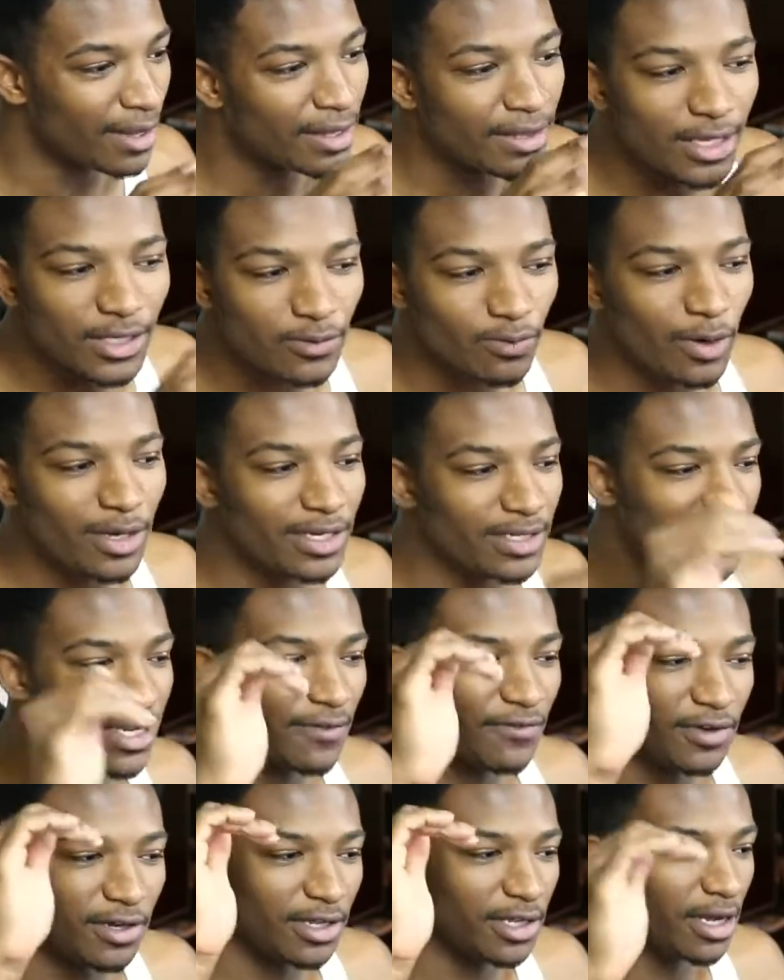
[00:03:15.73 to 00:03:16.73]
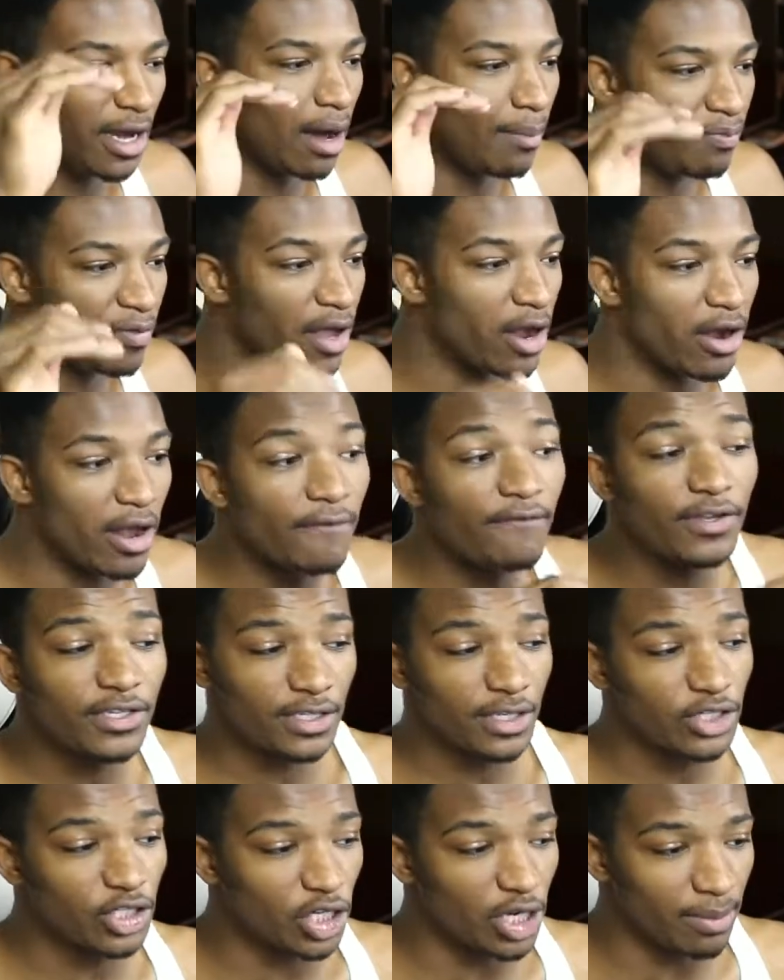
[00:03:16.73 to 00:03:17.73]
This one is definitely up there, if it's
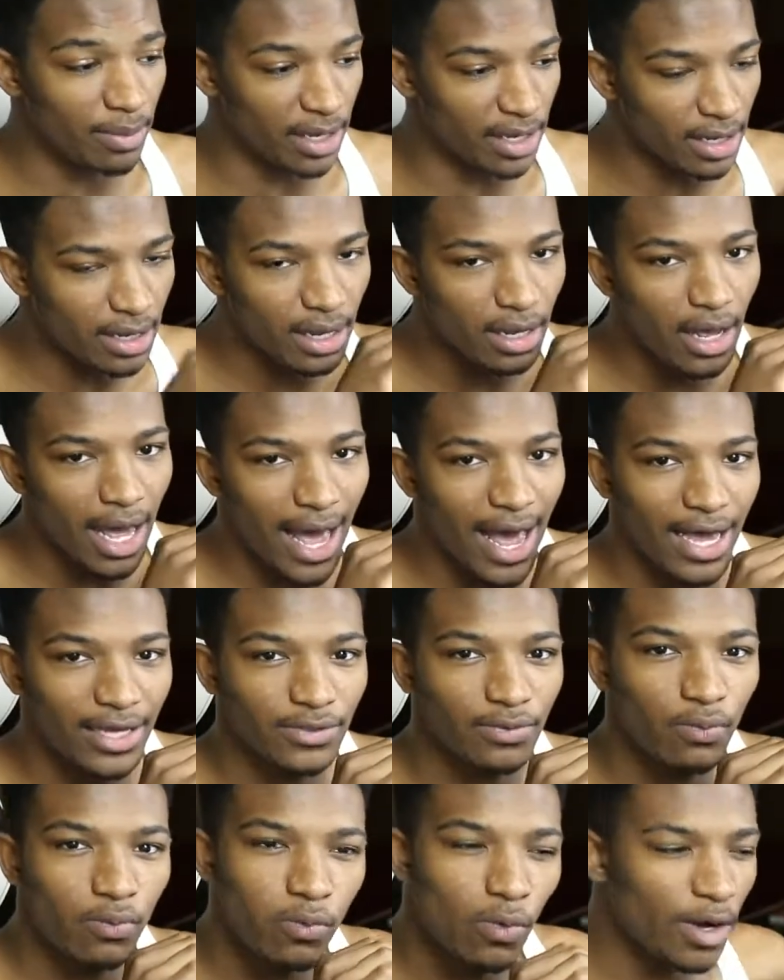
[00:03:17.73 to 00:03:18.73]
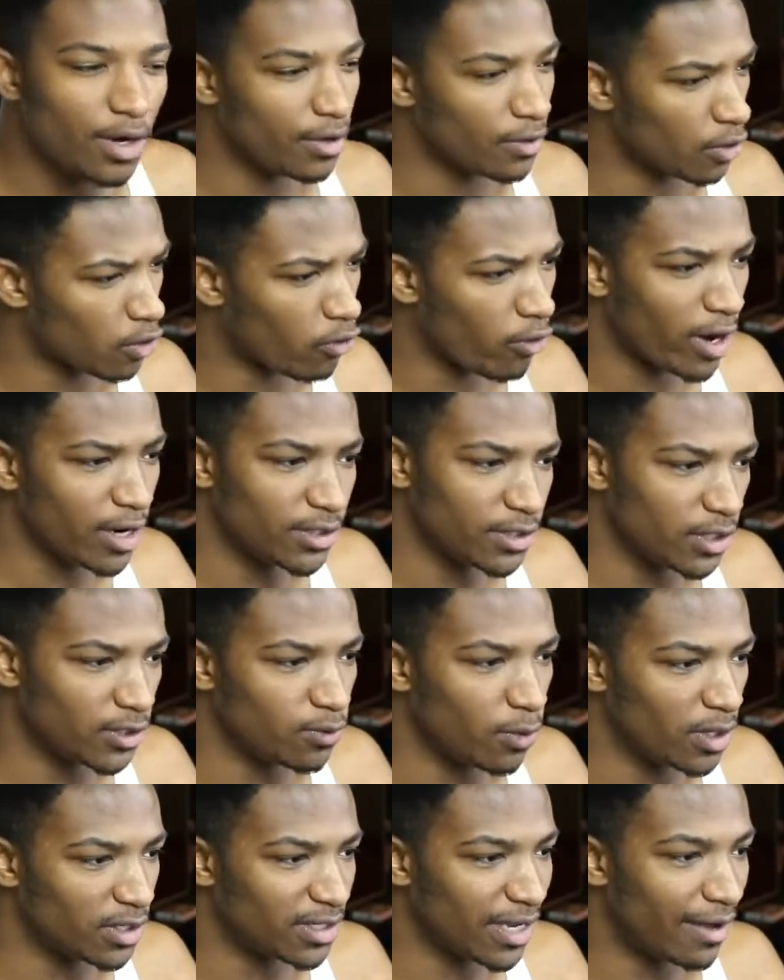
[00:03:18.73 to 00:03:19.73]
legitimate, as one of the craziest
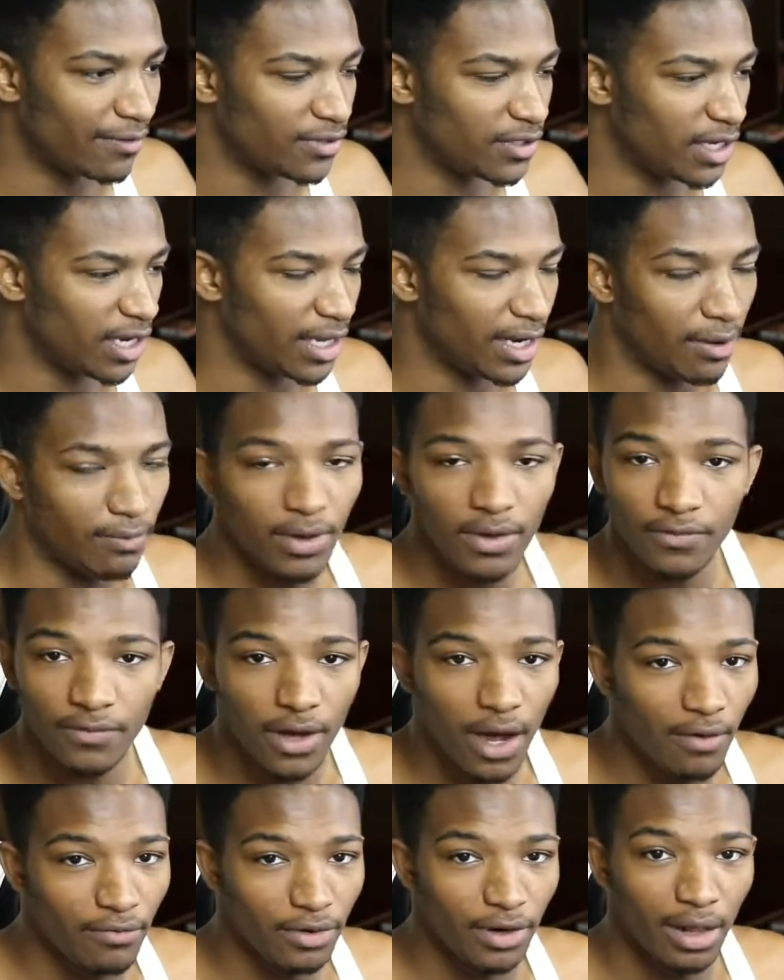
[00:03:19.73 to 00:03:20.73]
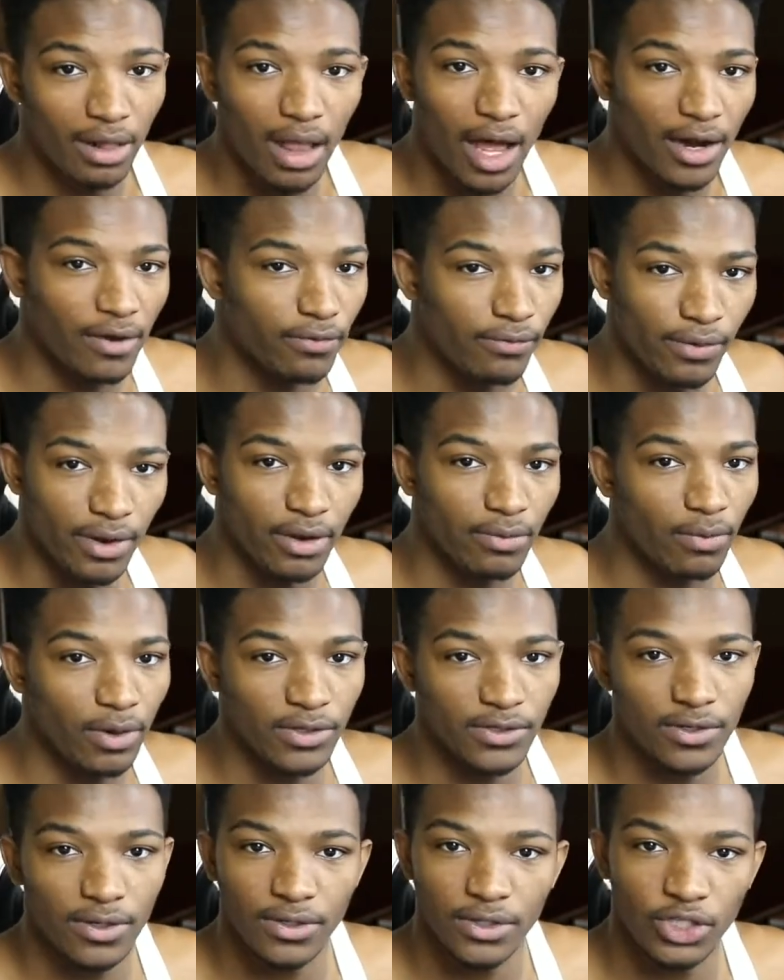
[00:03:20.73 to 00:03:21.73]
ones I've seen, and we've covered a lot of weird
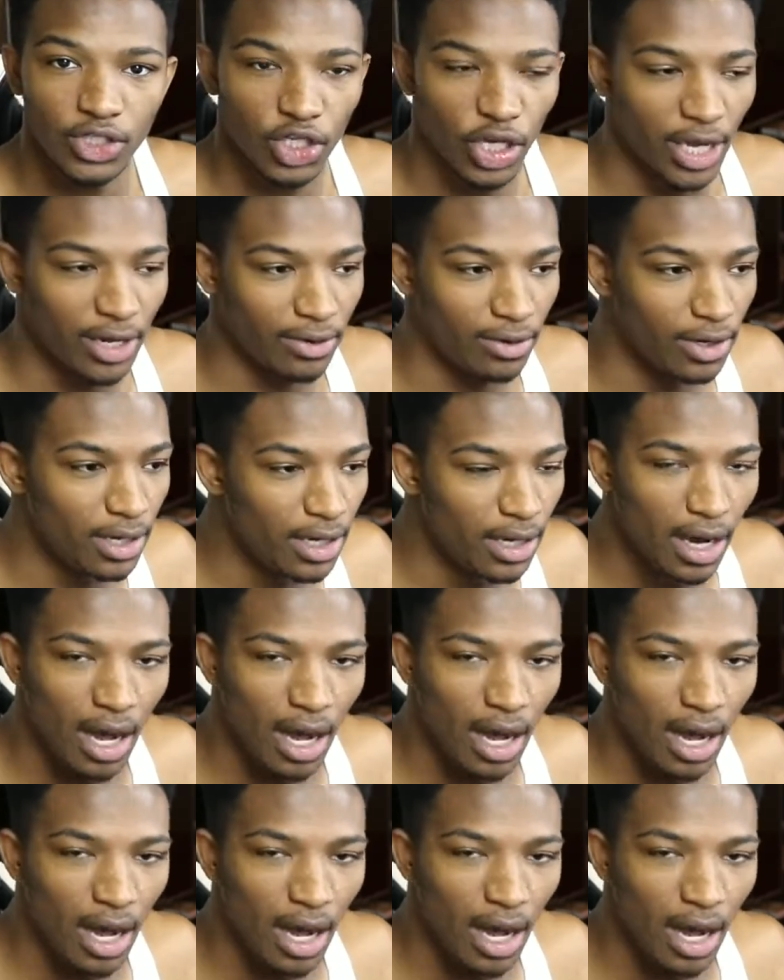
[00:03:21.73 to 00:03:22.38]
ones on this channel.